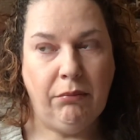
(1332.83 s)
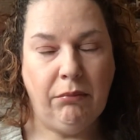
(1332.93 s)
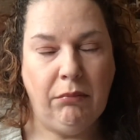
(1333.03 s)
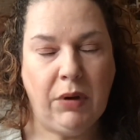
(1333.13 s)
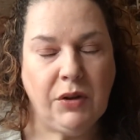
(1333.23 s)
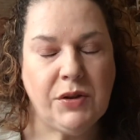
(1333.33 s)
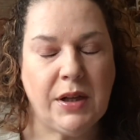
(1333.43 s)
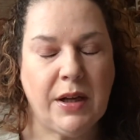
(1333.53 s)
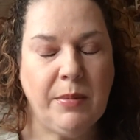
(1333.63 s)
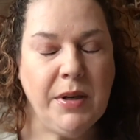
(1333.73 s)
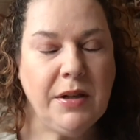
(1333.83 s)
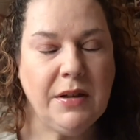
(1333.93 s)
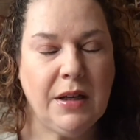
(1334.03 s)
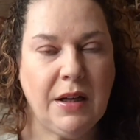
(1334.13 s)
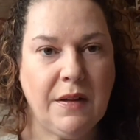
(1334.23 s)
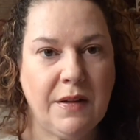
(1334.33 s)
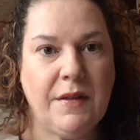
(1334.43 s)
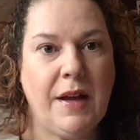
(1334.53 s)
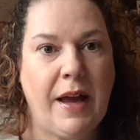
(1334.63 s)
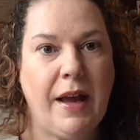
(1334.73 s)
which the cupboard underneath the
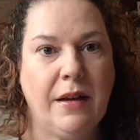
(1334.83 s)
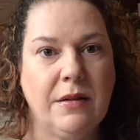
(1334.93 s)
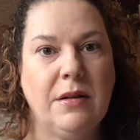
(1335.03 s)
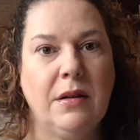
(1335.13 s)
stairs